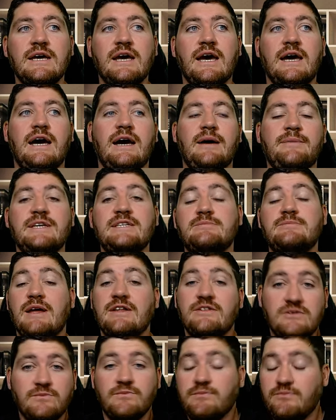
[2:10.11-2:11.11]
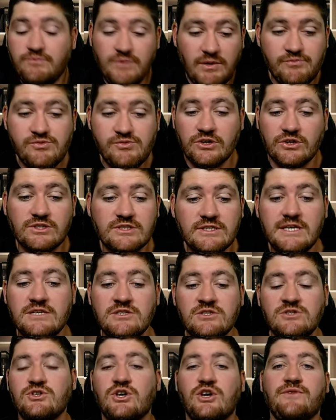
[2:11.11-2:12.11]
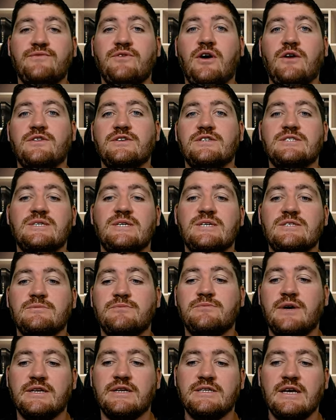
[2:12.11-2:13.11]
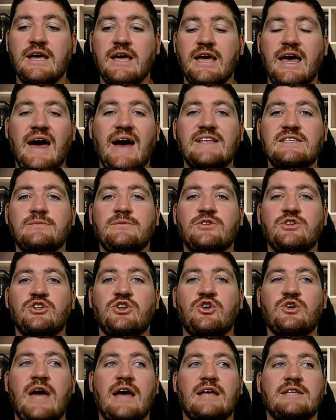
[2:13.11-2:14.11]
Um, he's had to a pretty good season so far this season, but hasn't been, you know,